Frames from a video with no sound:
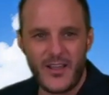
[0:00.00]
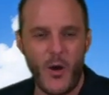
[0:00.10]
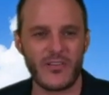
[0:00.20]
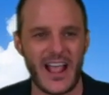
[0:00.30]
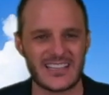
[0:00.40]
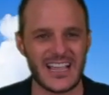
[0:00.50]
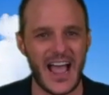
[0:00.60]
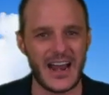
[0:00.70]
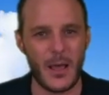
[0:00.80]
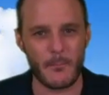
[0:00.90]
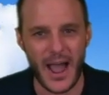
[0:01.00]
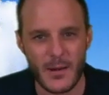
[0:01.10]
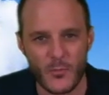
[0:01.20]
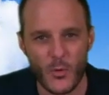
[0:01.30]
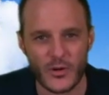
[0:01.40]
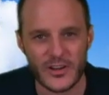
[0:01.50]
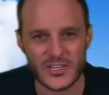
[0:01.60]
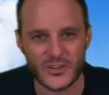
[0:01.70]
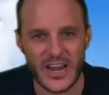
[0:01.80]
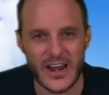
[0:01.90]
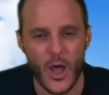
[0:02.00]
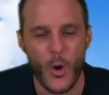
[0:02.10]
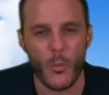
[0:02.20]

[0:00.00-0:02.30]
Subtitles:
Over that side, bottom corner of your screen,